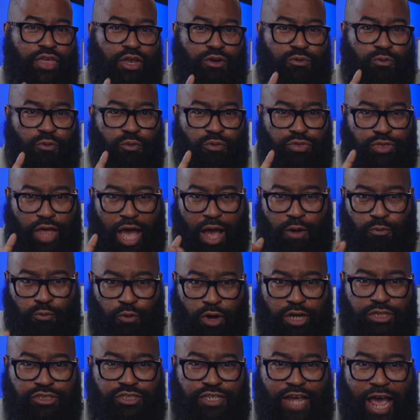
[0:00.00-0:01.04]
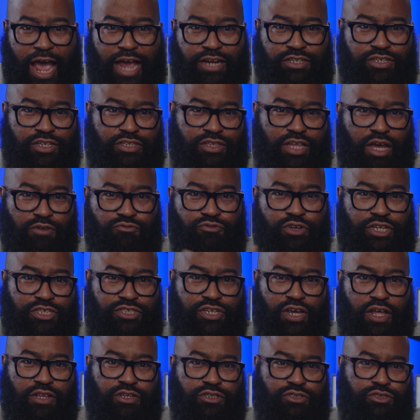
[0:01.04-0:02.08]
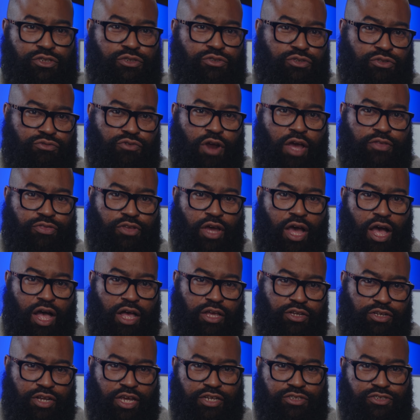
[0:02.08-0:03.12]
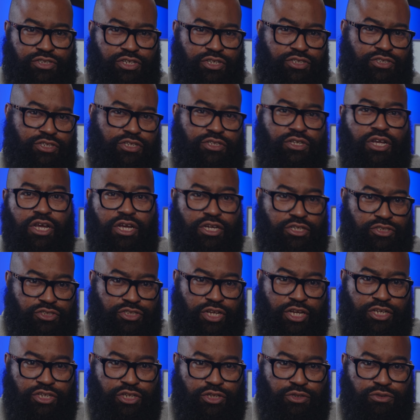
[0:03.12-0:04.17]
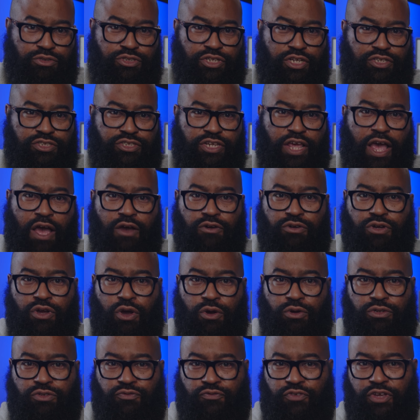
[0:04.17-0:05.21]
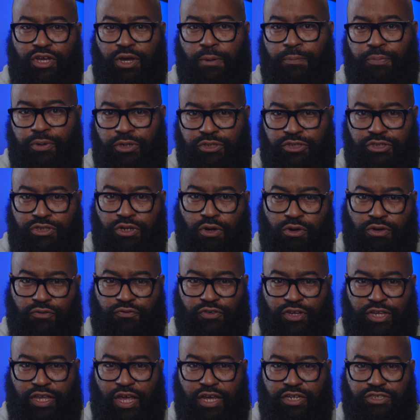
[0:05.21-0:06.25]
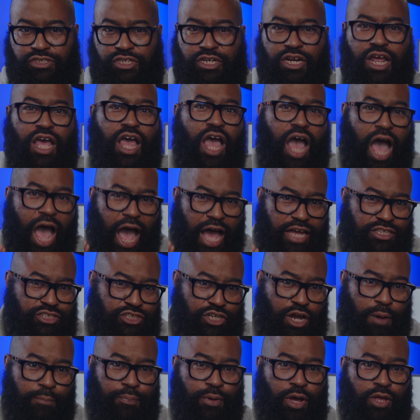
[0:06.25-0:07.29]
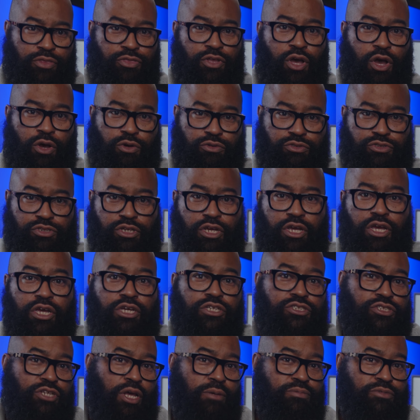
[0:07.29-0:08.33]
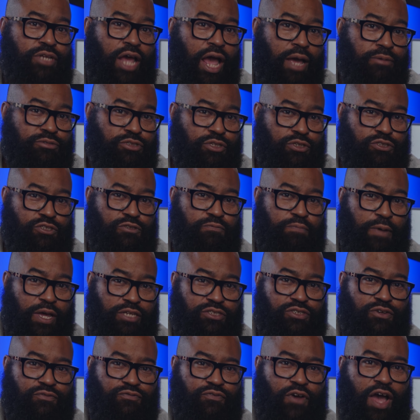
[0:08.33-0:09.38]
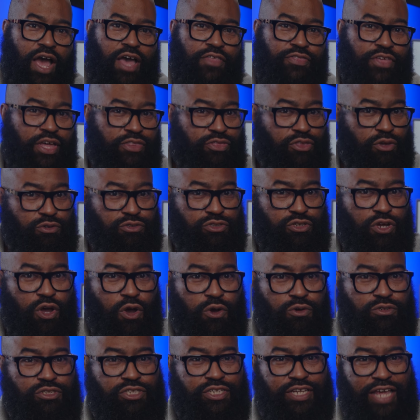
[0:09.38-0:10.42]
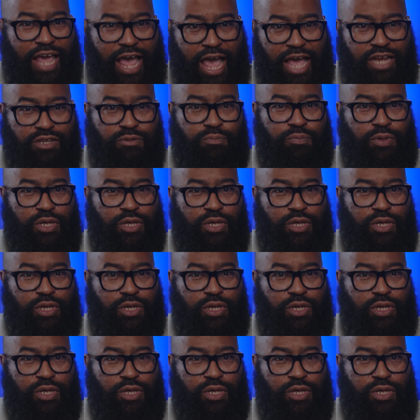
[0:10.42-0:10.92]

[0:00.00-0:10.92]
then that one tactic that retailers use throughout the holiday season, sending you discount codes via push notification, I jump on those. Sometimes they'll specify that those codes can't